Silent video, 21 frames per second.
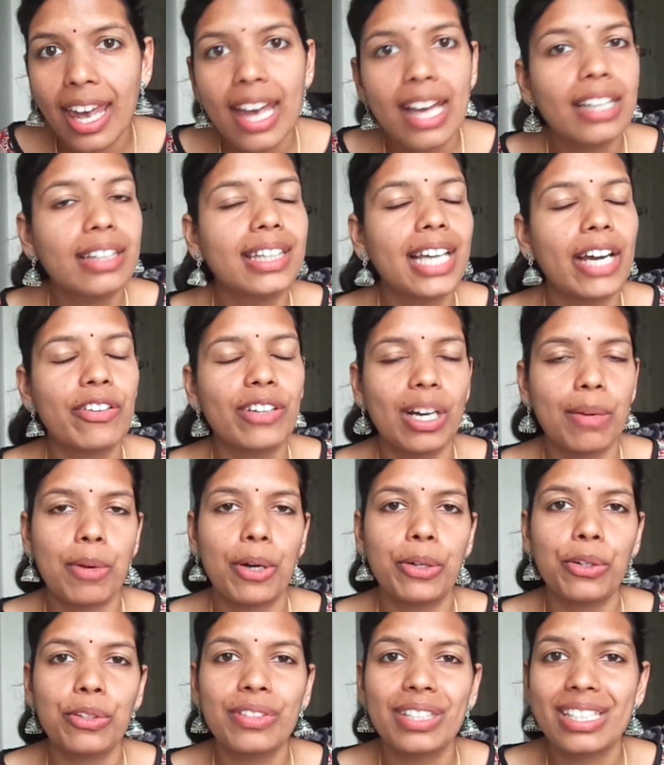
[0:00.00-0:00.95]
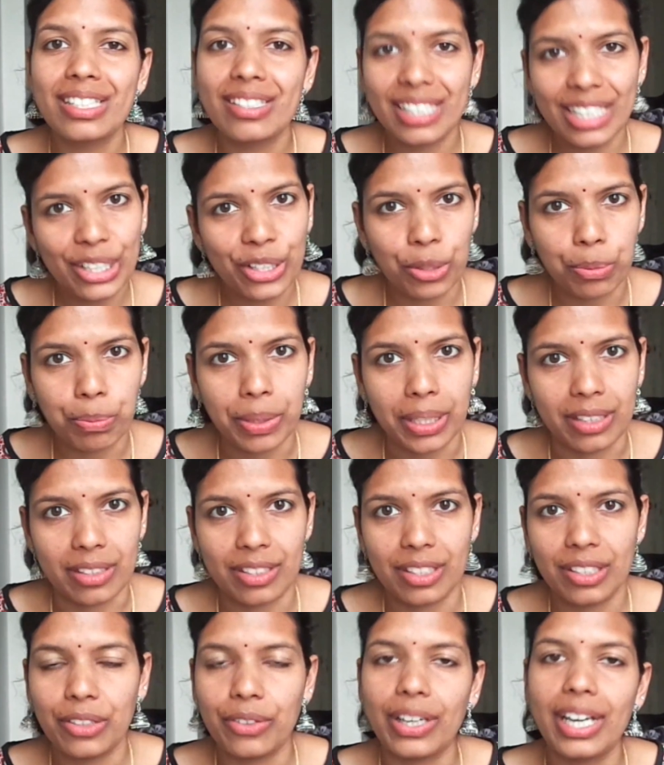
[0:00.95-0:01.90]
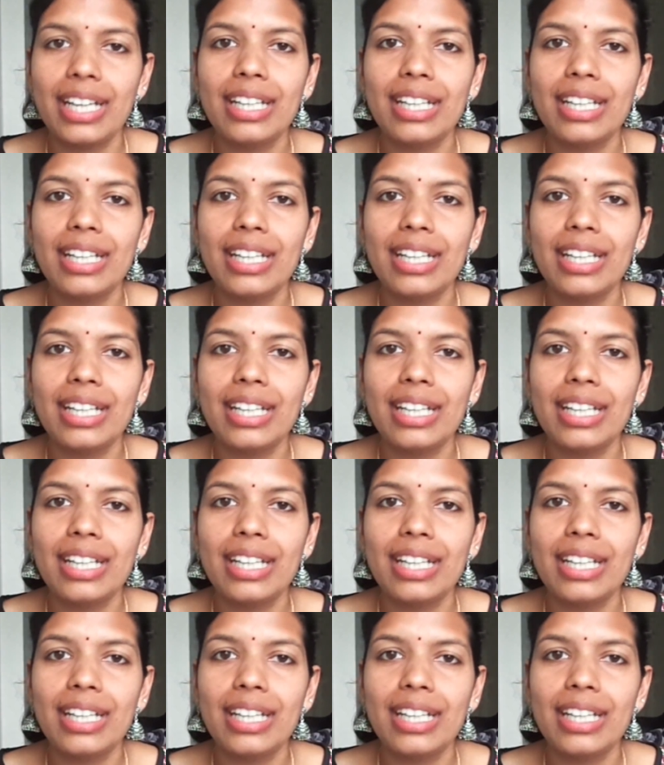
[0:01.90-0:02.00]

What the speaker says: that would come out to 16 rupees, right?